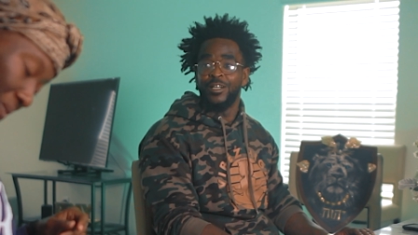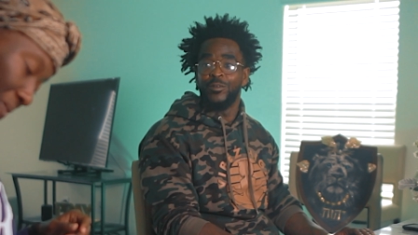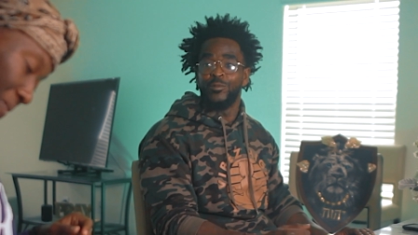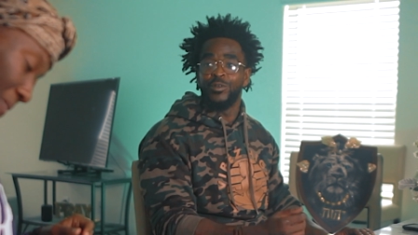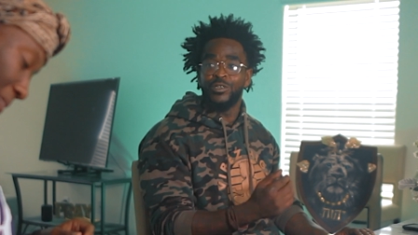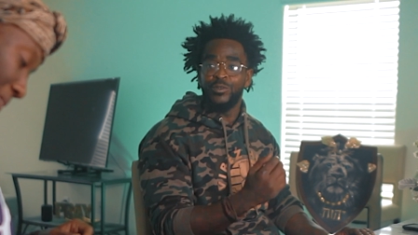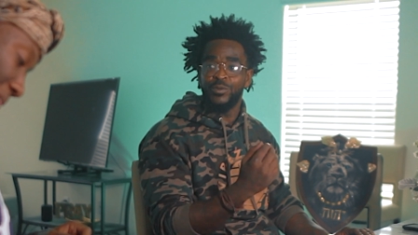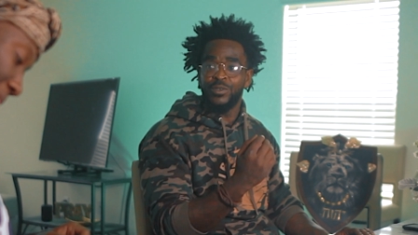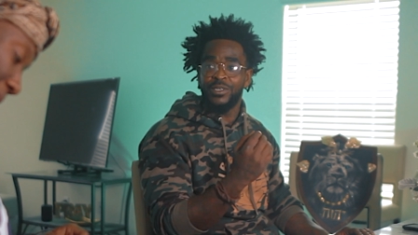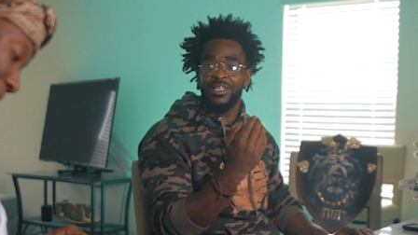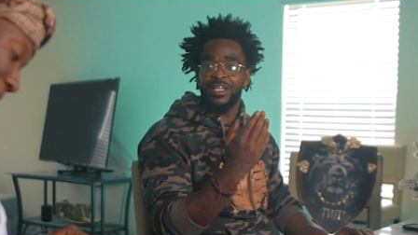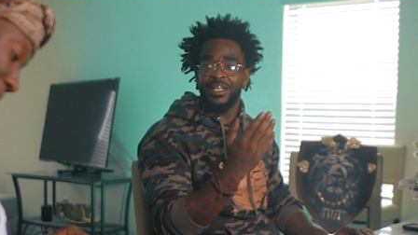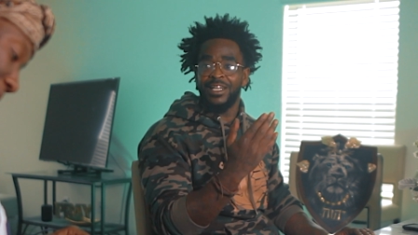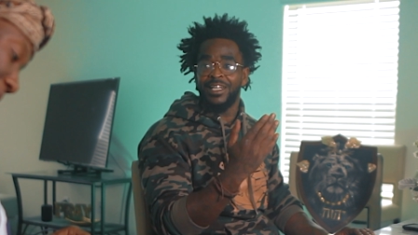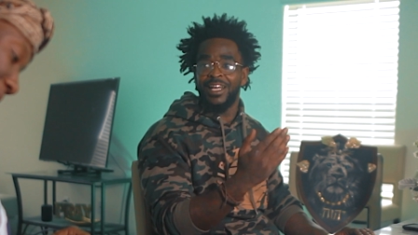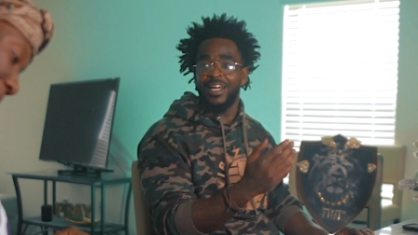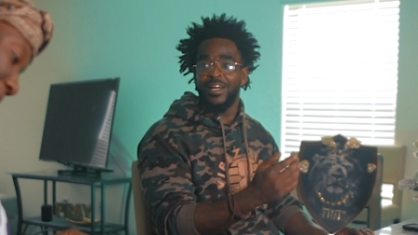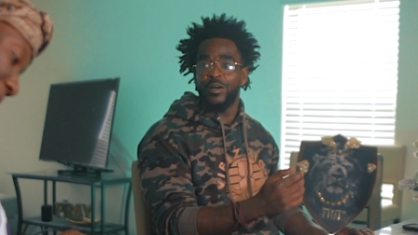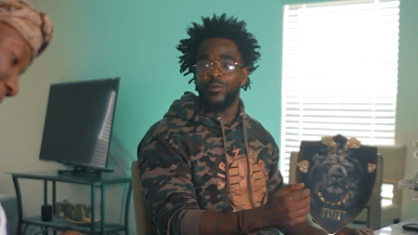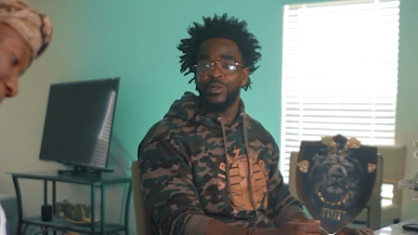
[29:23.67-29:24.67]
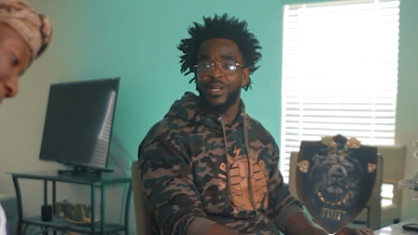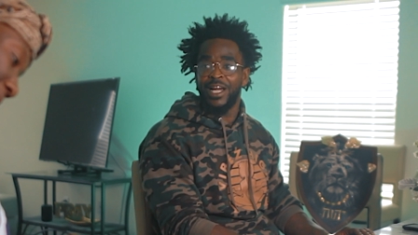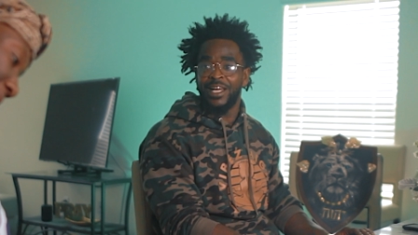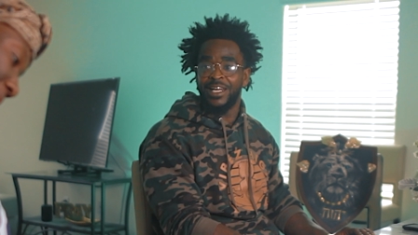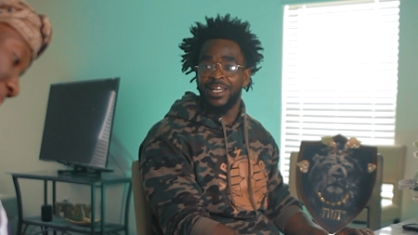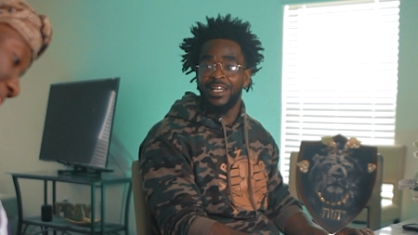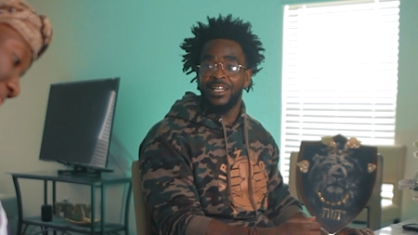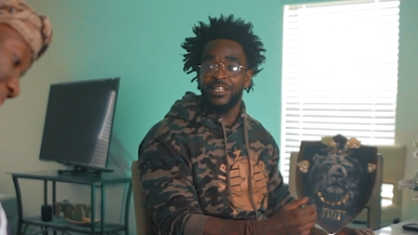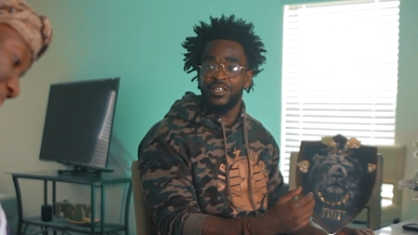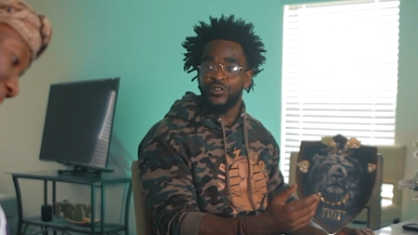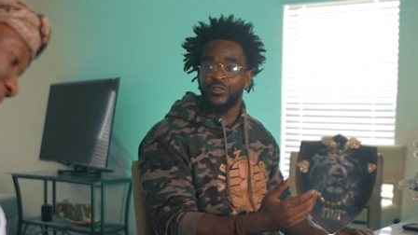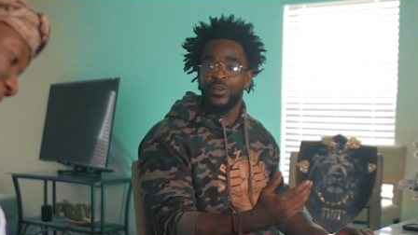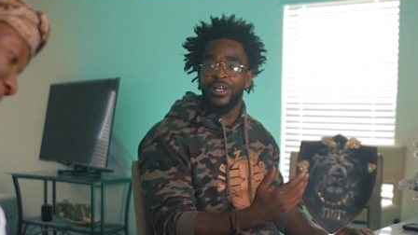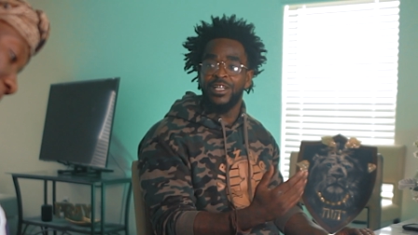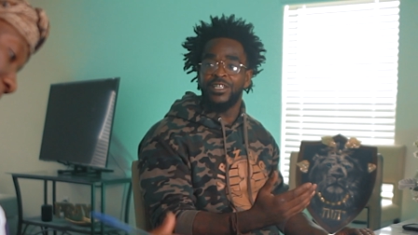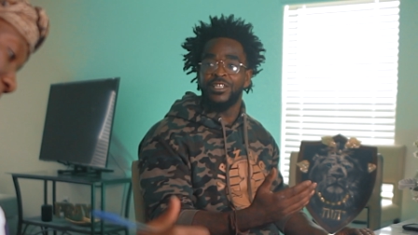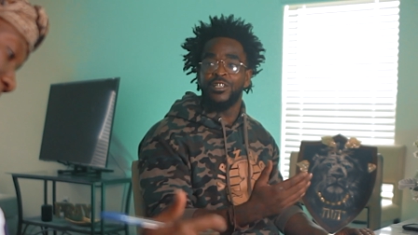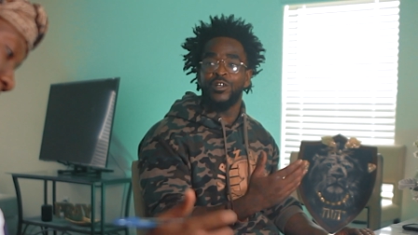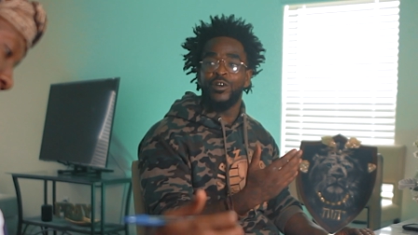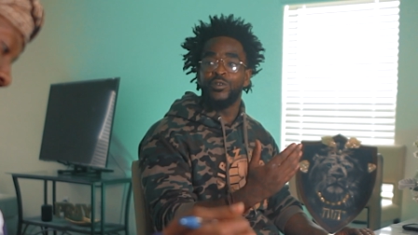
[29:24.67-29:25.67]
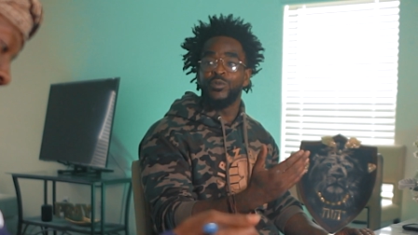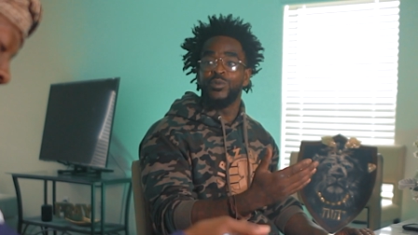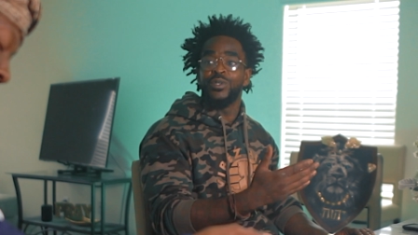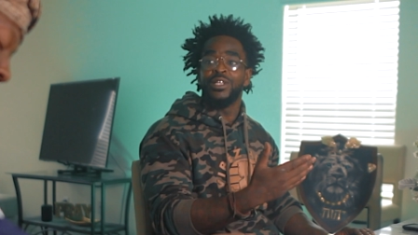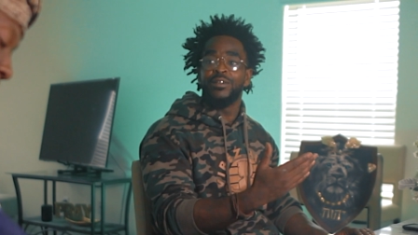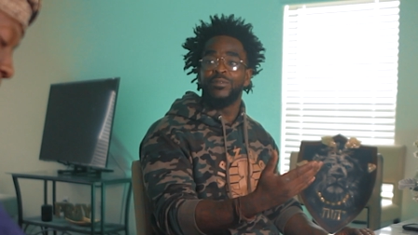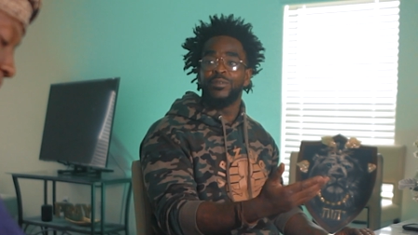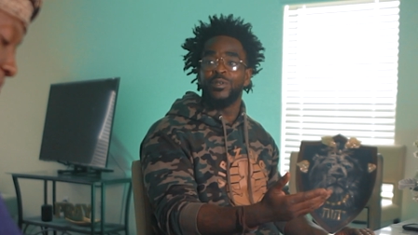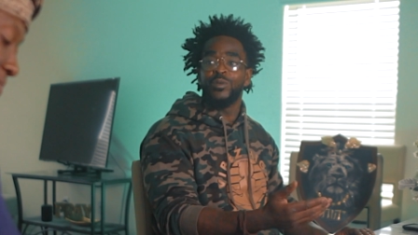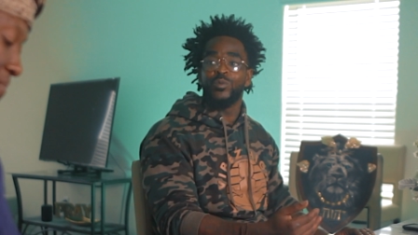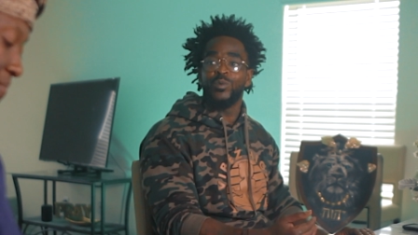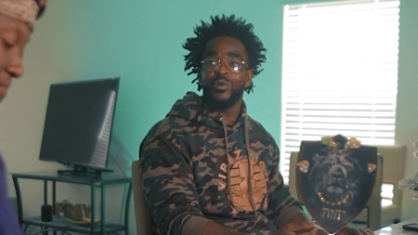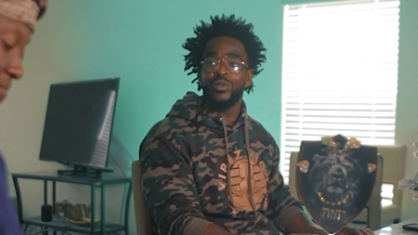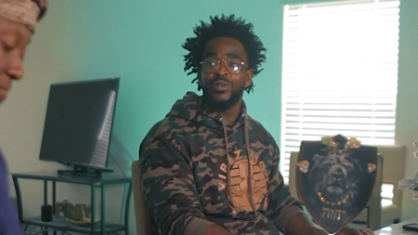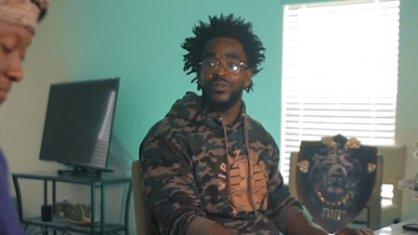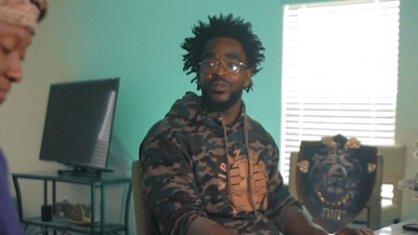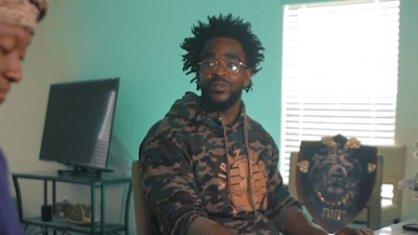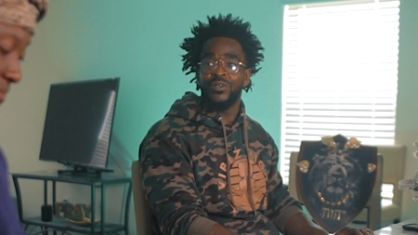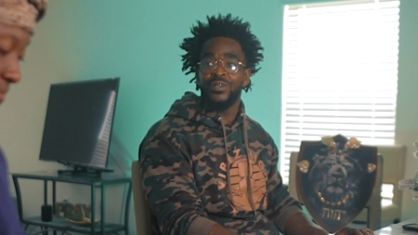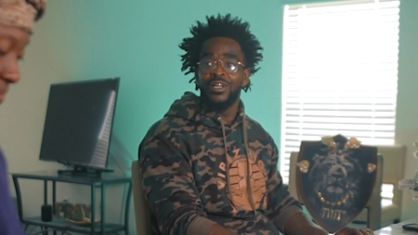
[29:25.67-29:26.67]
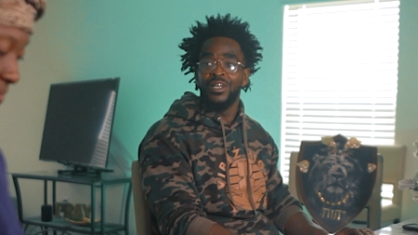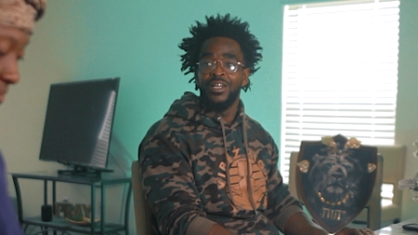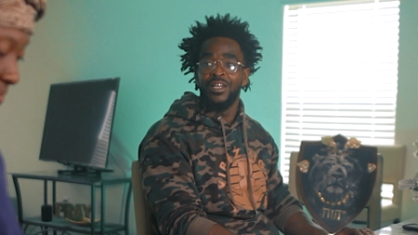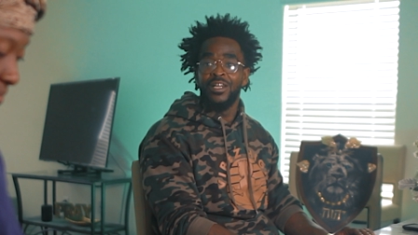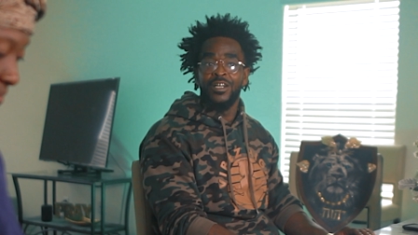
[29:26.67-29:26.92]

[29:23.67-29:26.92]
what you setting out, what kind of illustrations are you giving the world?